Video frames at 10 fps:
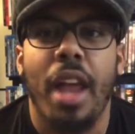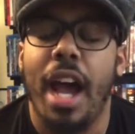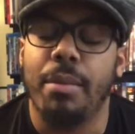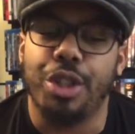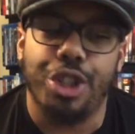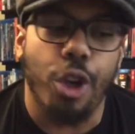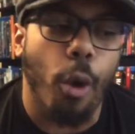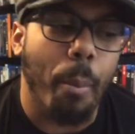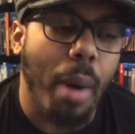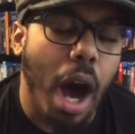I am
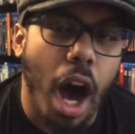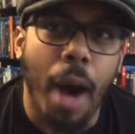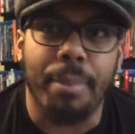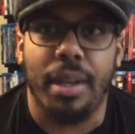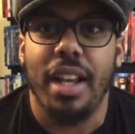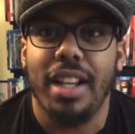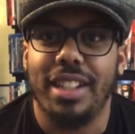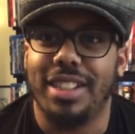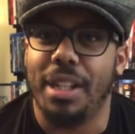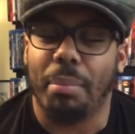so pumped
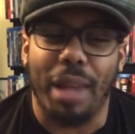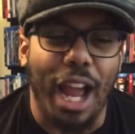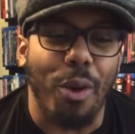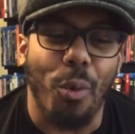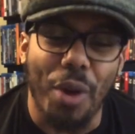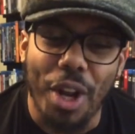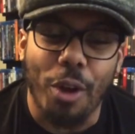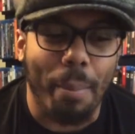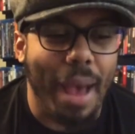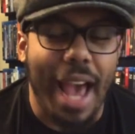to see Black
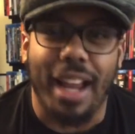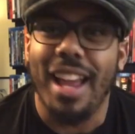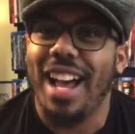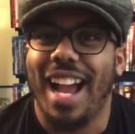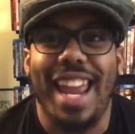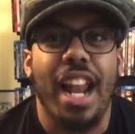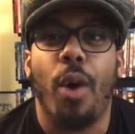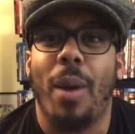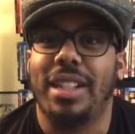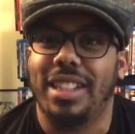Widow back. I
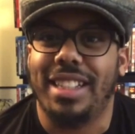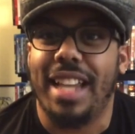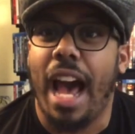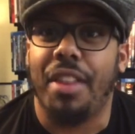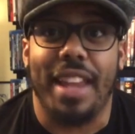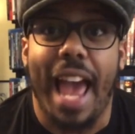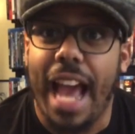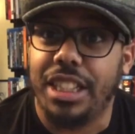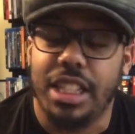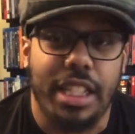cannot wait to see how the
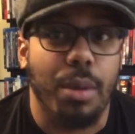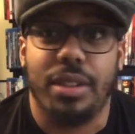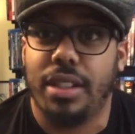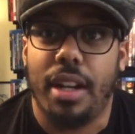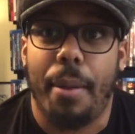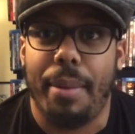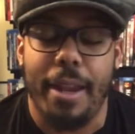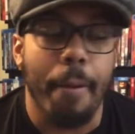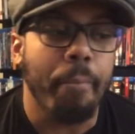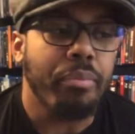action sequence is going to
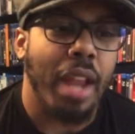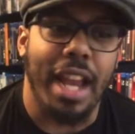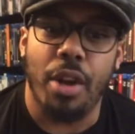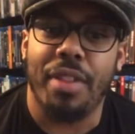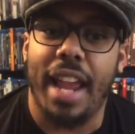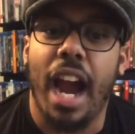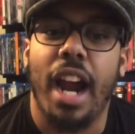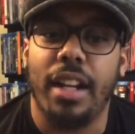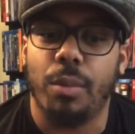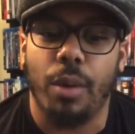be. I know they
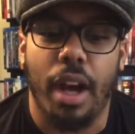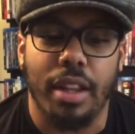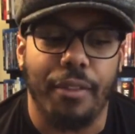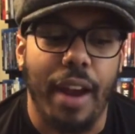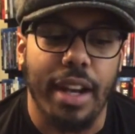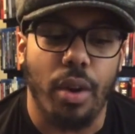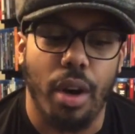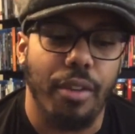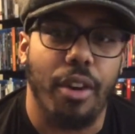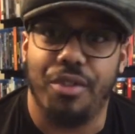hired the fighting
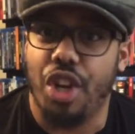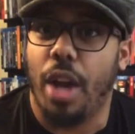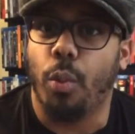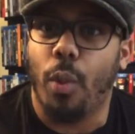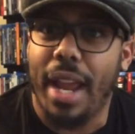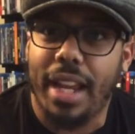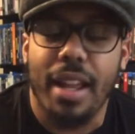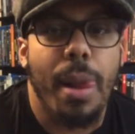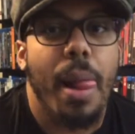choreographer of John Wick.